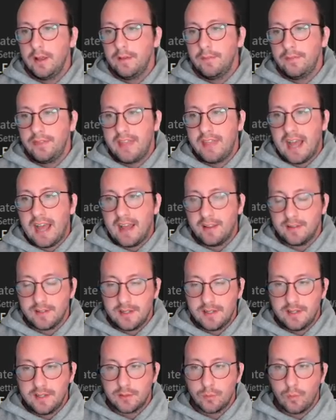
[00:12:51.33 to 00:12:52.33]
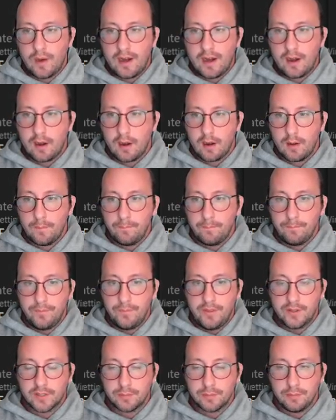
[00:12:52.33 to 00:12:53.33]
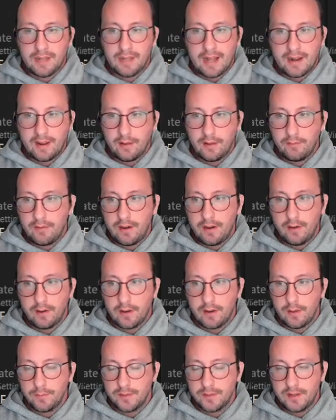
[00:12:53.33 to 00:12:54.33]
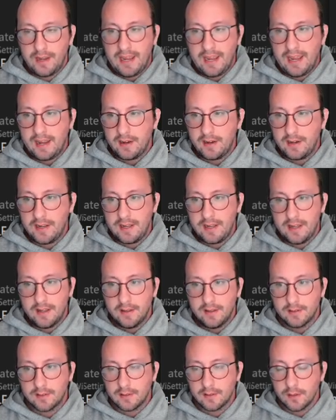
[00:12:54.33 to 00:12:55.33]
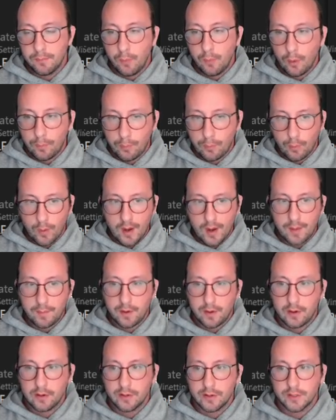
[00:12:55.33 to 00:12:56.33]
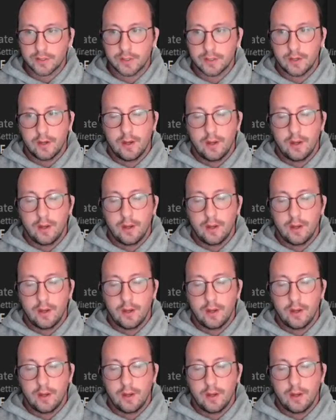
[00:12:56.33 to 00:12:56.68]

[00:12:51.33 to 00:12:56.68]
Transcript: That is where the splatting very comes in handy is the more parameters,